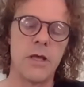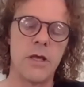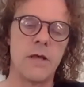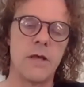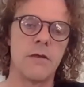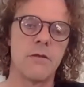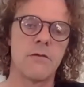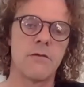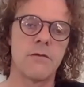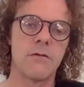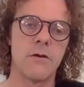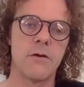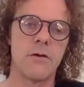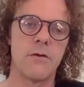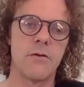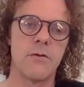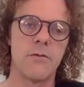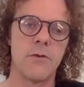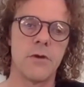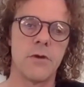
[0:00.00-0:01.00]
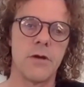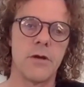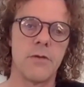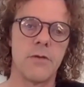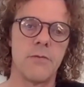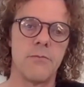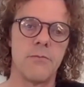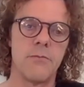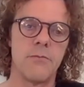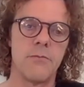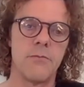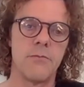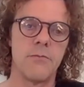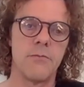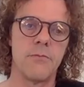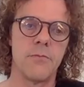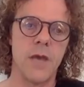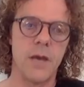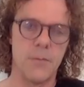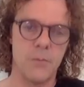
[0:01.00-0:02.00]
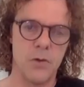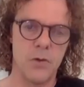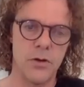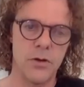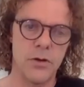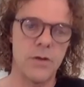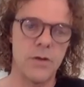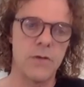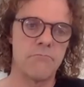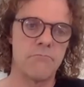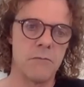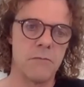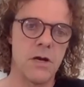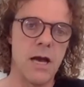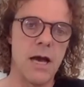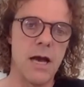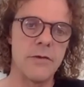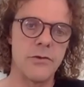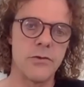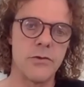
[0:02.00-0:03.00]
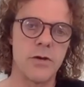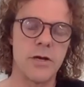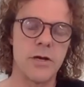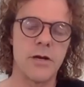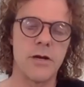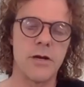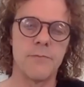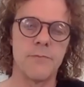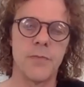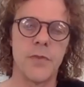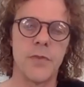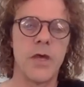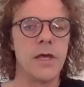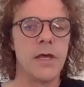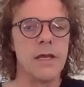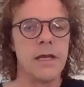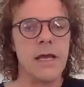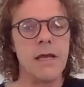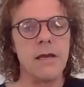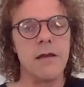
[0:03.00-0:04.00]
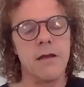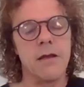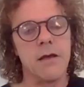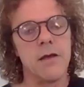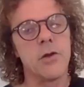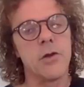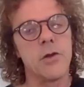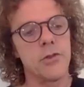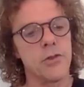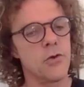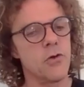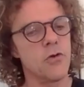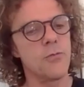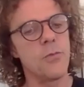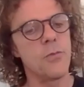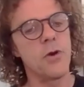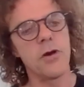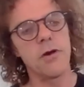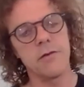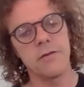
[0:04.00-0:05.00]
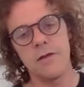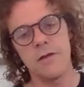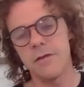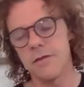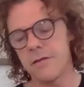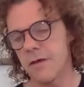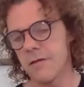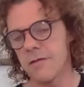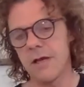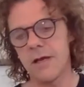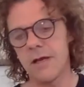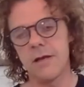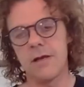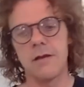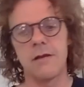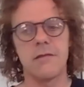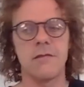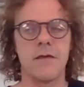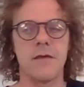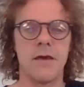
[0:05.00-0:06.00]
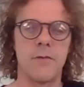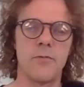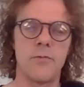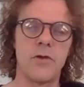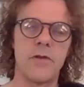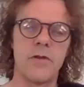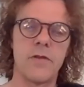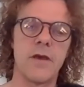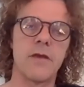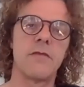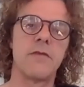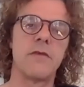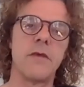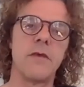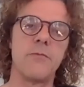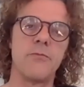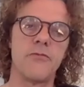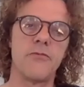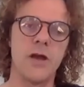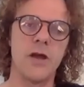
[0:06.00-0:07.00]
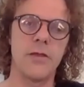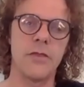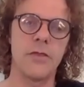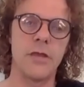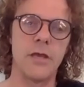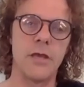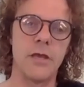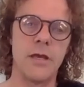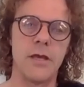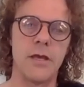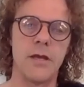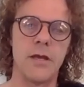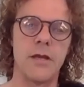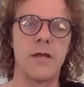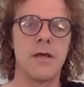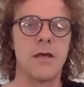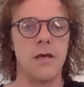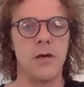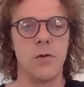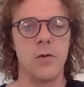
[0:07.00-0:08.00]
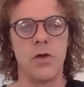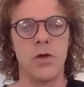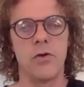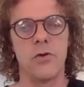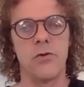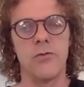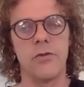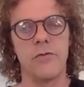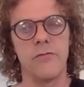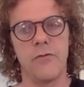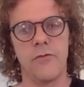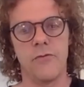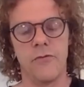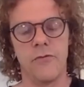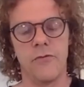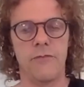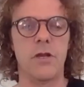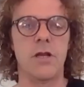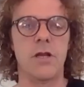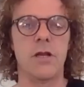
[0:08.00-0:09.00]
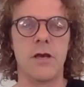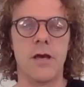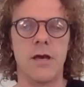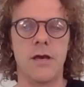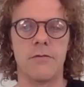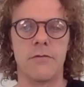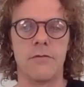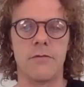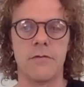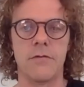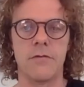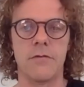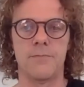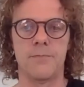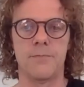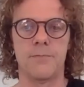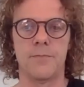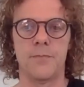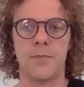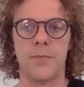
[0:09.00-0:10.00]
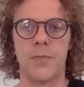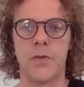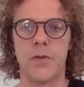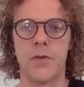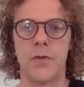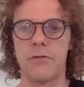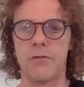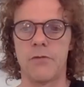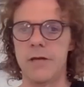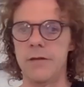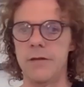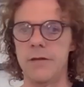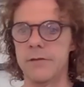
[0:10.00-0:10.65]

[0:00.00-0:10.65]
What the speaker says: so I'm gonna guide you there. Then the third part is exactly the same. We take a deep breath in and we hold it for 15 counts, all right?